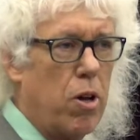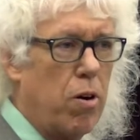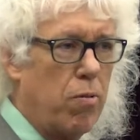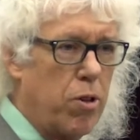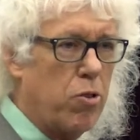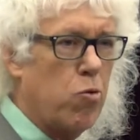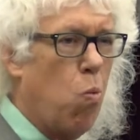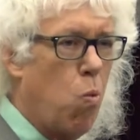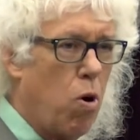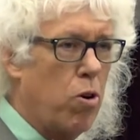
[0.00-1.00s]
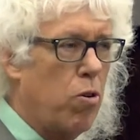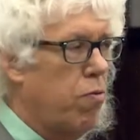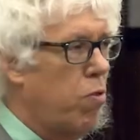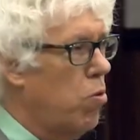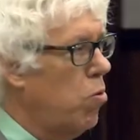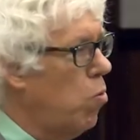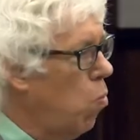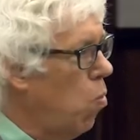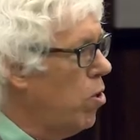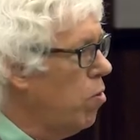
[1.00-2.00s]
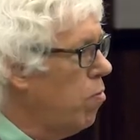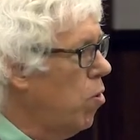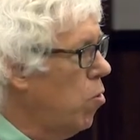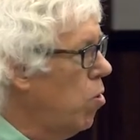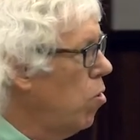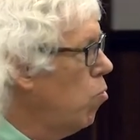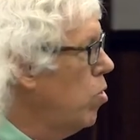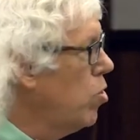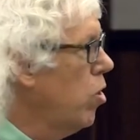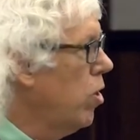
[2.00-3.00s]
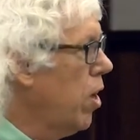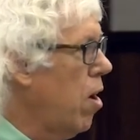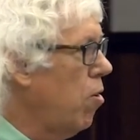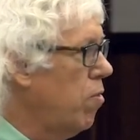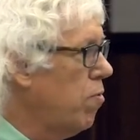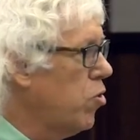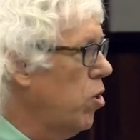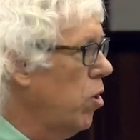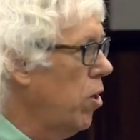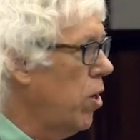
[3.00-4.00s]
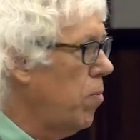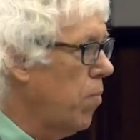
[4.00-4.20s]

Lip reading: of this wonderful, wonderful Richland County facility.